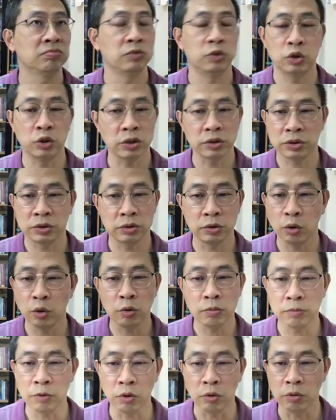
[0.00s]
just
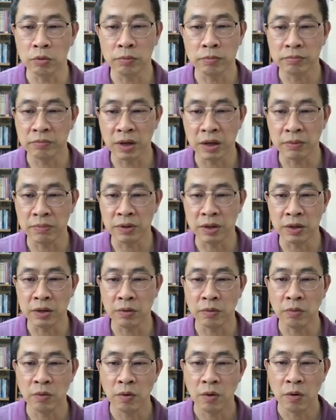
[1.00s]
normal,
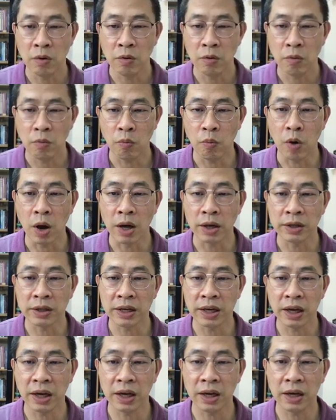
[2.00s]
maybe
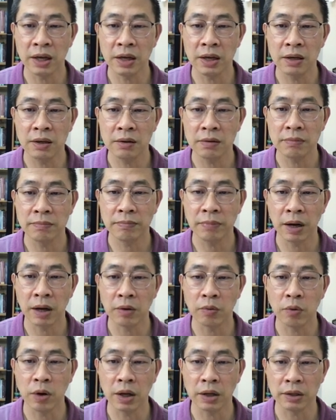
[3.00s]
1k by
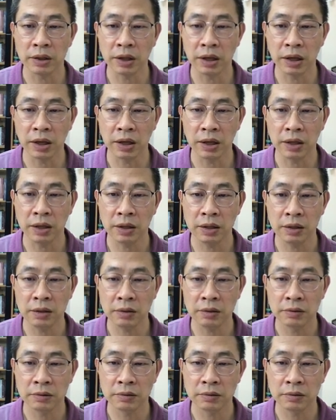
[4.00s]
1k.